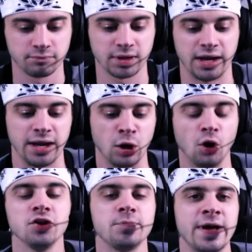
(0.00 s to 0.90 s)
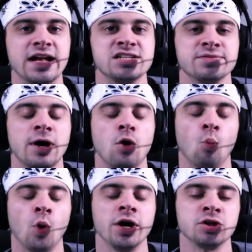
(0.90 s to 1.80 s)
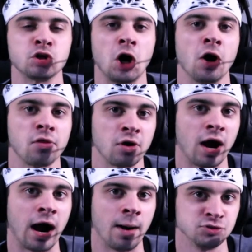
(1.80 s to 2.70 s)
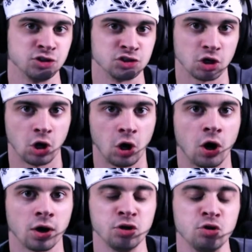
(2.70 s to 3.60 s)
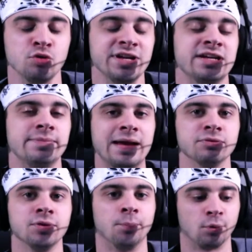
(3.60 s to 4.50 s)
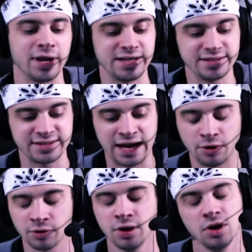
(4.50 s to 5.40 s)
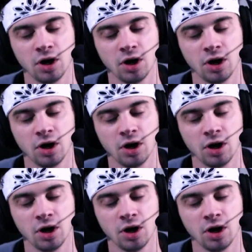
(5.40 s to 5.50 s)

It all depends about what your other options are. You need to be able to break it down.